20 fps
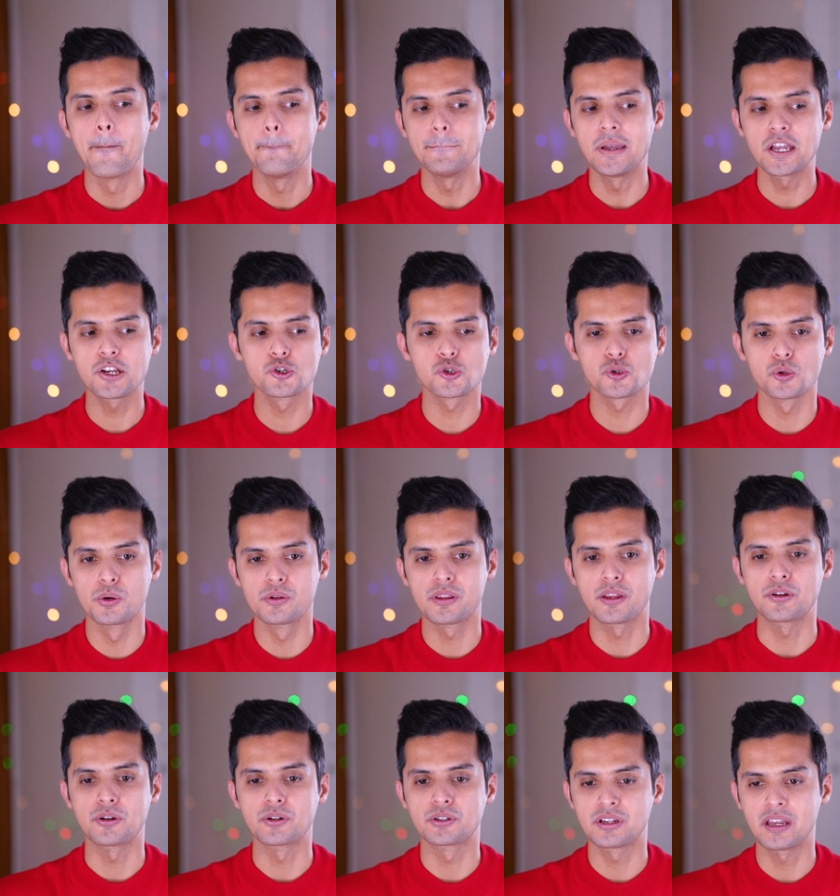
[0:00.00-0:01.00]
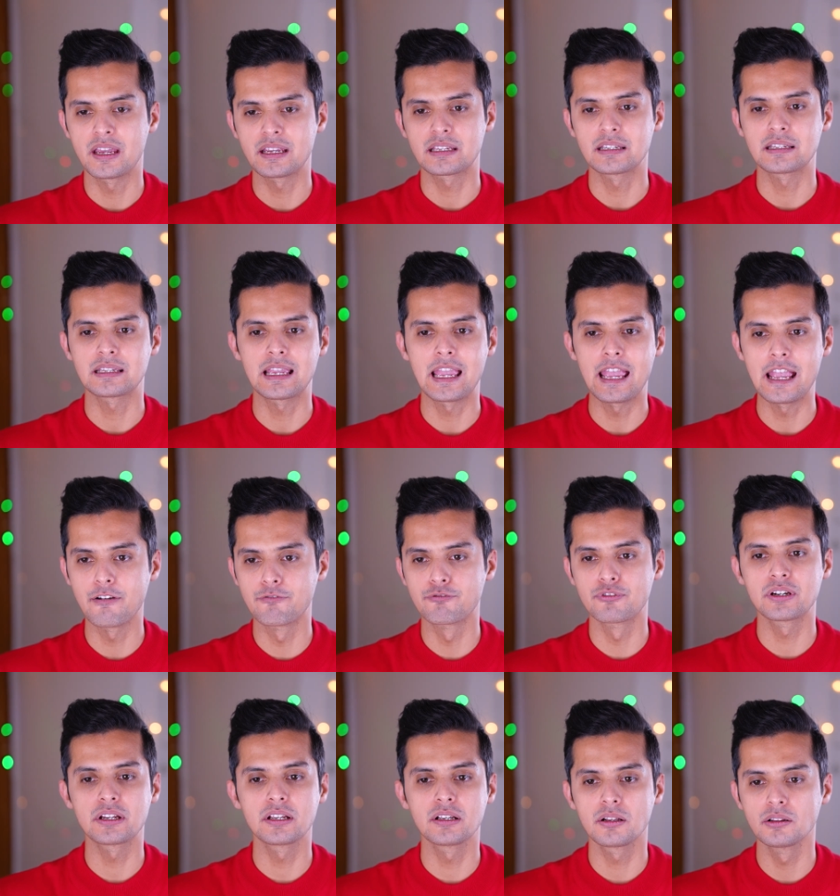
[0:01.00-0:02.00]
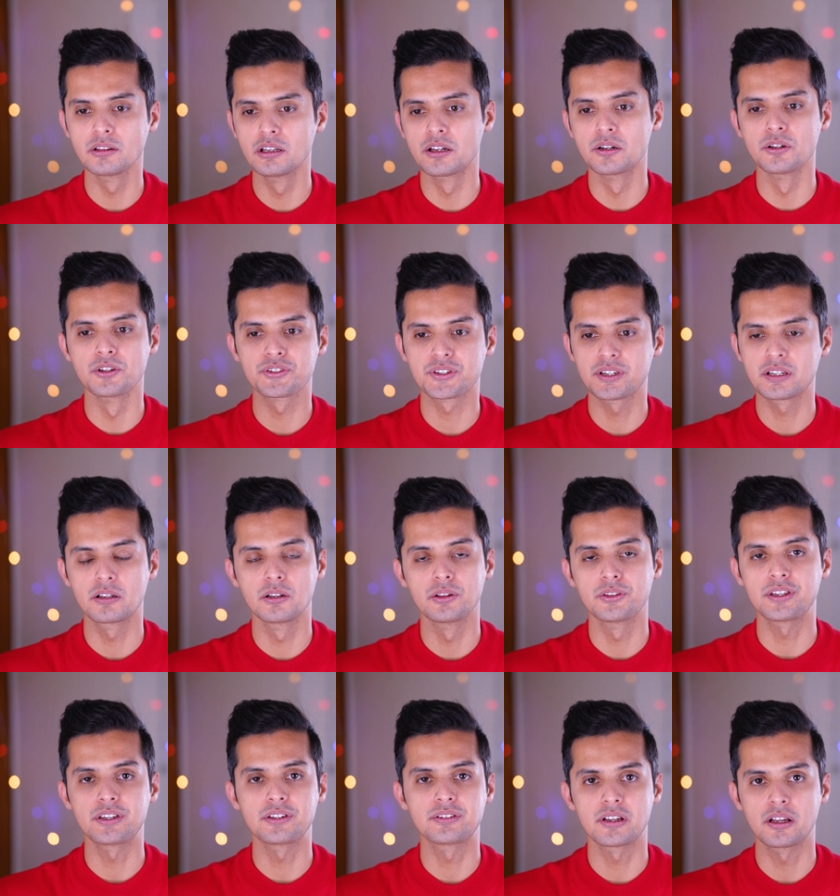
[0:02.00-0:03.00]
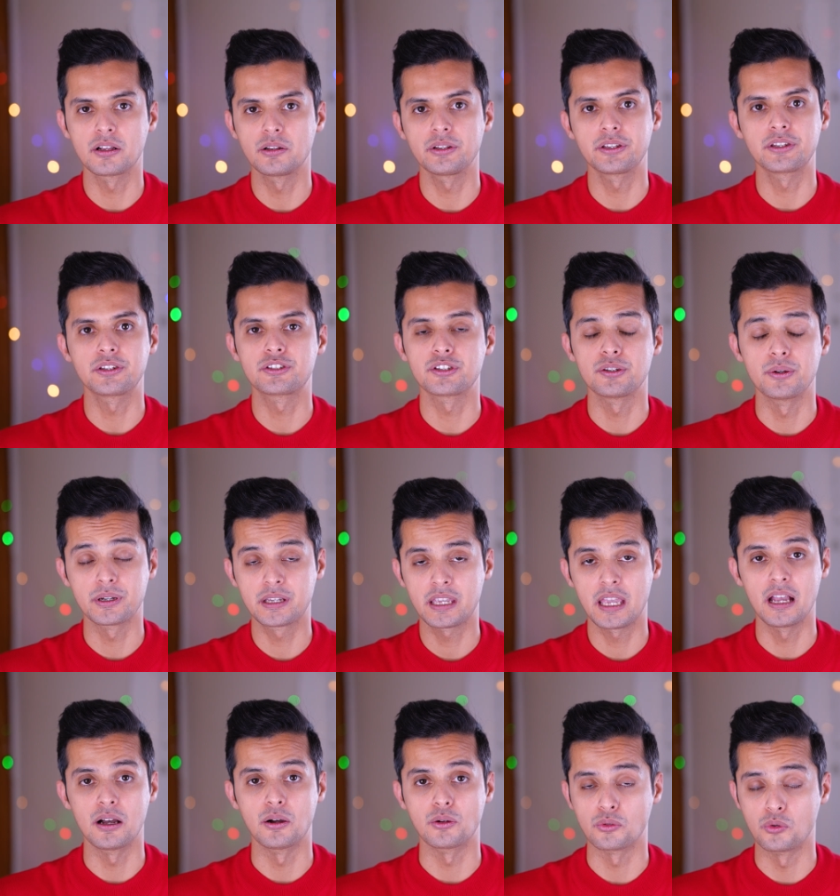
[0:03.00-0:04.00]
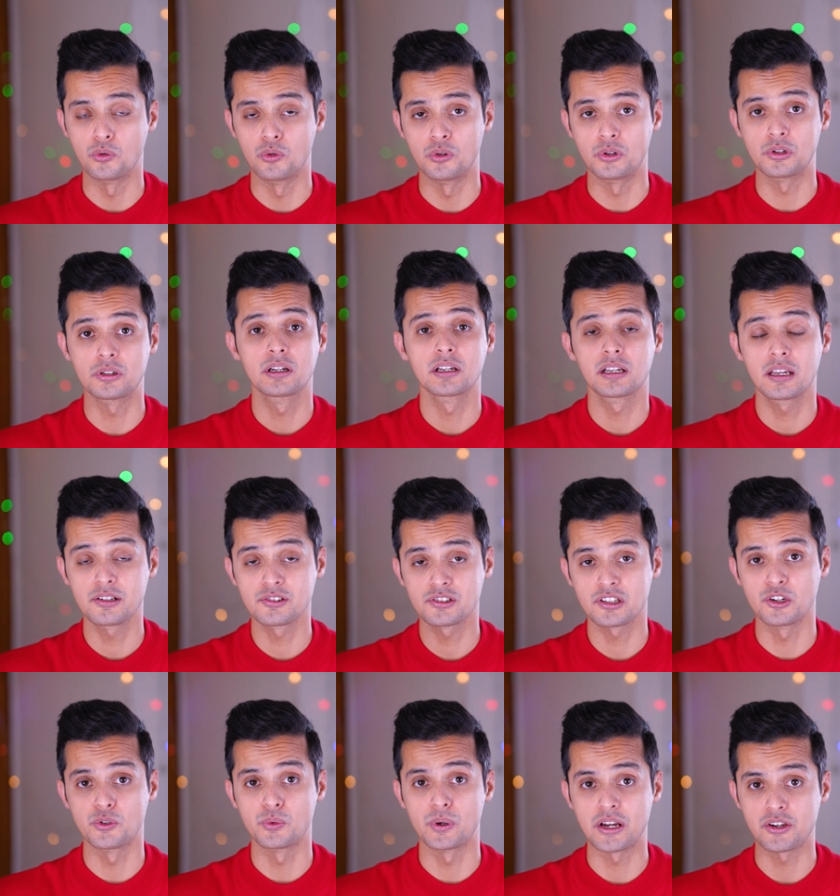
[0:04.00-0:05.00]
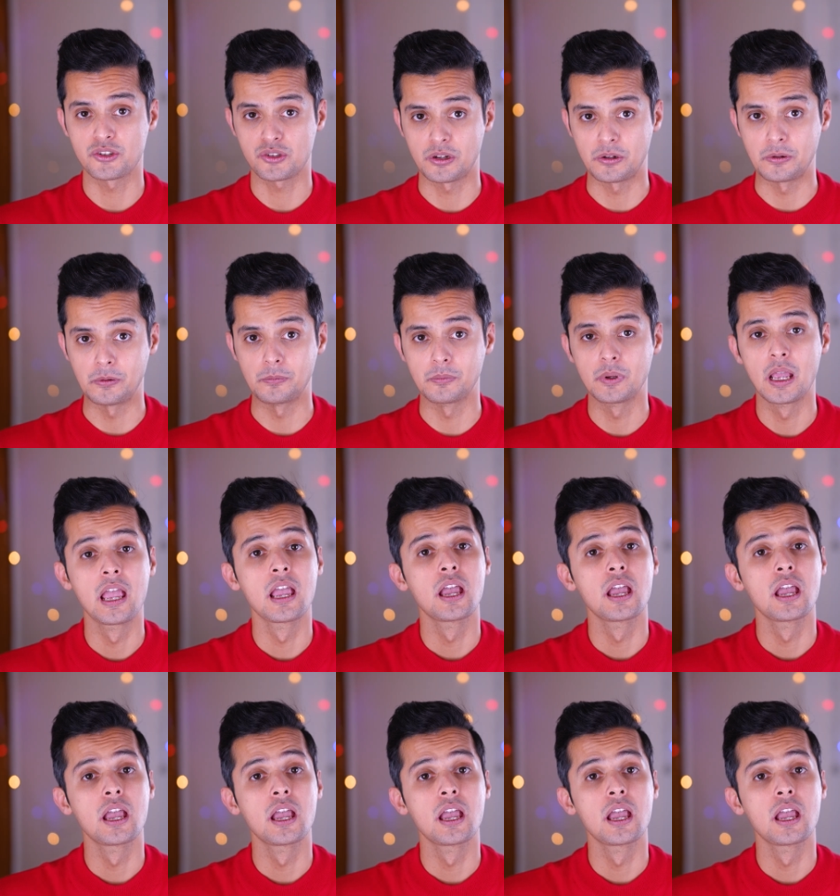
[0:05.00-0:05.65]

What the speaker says: make sure that you're taking every little single detail into account or consideration.